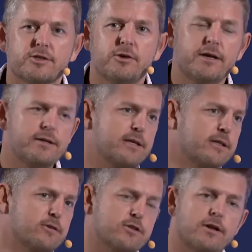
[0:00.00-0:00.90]
So I
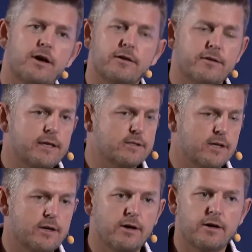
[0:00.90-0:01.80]
think there's a lot of
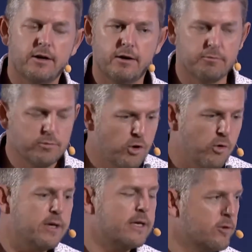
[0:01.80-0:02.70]
things that are
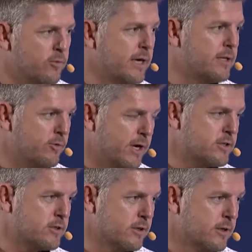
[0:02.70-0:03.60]
going in the right
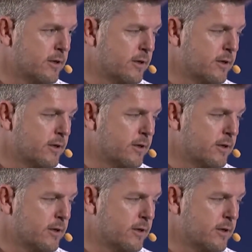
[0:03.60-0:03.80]
direction.